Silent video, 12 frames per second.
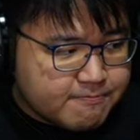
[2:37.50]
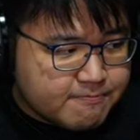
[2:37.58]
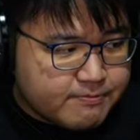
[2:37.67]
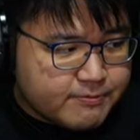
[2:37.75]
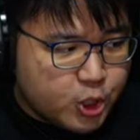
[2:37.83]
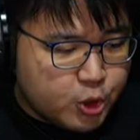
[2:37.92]

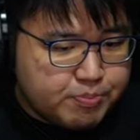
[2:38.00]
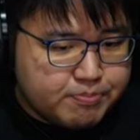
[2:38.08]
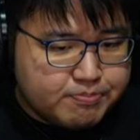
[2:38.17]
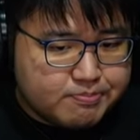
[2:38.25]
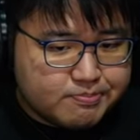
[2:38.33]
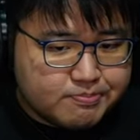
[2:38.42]
Nope.
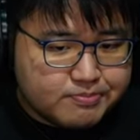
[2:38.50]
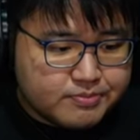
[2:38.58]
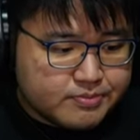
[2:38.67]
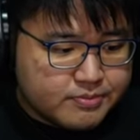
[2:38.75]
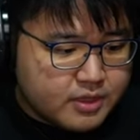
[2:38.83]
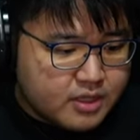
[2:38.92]

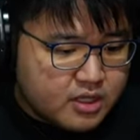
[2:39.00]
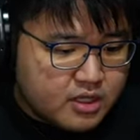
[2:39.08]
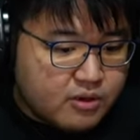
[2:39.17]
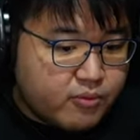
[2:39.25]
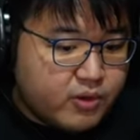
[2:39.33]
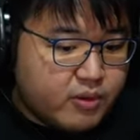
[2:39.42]

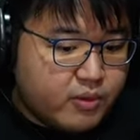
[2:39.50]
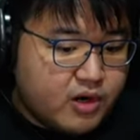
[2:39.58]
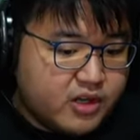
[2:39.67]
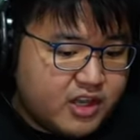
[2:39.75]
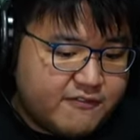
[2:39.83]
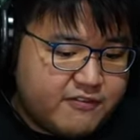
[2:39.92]
We're, we're
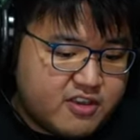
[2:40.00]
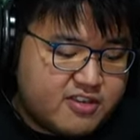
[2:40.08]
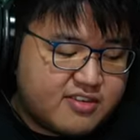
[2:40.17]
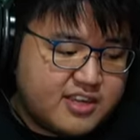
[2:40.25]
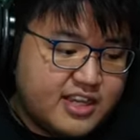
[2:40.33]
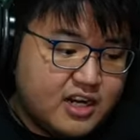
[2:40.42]
looking for a
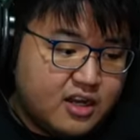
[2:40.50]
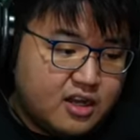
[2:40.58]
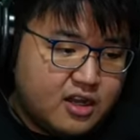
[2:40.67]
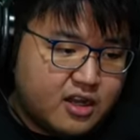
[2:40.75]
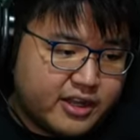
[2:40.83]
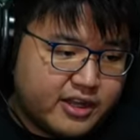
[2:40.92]
C
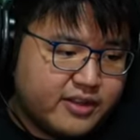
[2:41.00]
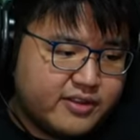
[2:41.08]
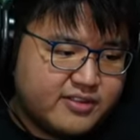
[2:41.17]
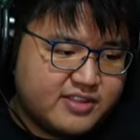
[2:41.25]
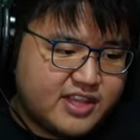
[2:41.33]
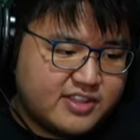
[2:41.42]
long.
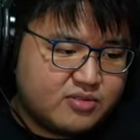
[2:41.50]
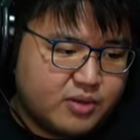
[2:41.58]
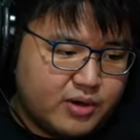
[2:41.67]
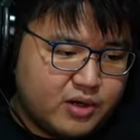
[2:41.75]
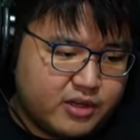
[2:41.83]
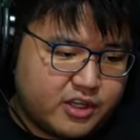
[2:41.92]
That's what
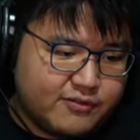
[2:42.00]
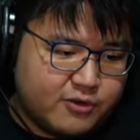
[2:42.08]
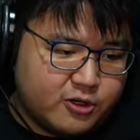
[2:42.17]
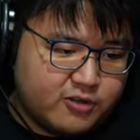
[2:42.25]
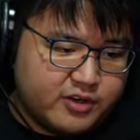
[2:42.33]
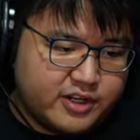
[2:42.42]
we're looking for
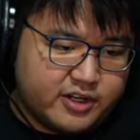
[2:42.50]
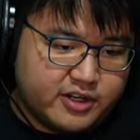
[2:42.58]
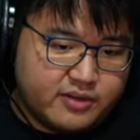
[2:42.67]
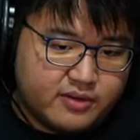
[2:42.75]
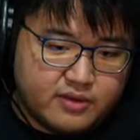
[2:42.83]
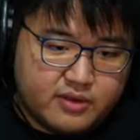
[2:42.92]
over here.
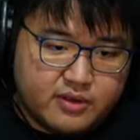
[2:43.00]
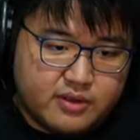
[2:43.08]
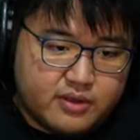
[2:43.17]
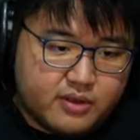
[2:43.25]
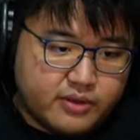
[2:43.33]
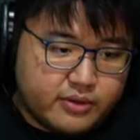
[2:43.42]

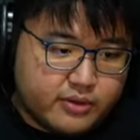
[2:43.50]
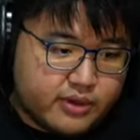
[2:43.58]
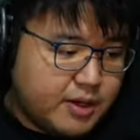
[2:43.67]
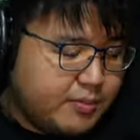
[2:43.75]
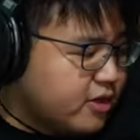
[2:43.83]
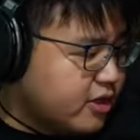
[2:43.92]
A
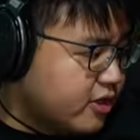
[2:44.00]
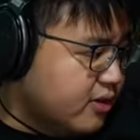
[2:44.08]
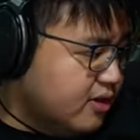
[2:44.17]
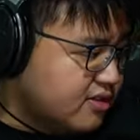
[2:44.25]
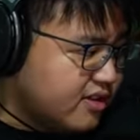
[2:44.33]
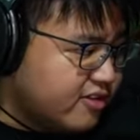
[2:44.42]
couple of
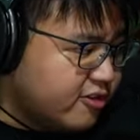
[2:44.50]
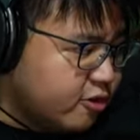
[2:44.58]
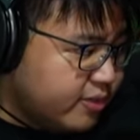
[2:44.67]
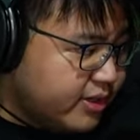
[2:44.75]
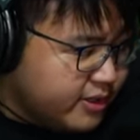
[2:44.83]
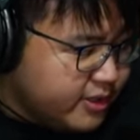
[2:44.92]
golds, not so
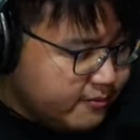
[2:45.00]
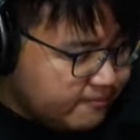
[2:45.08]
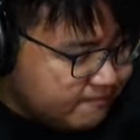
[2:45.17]
bad.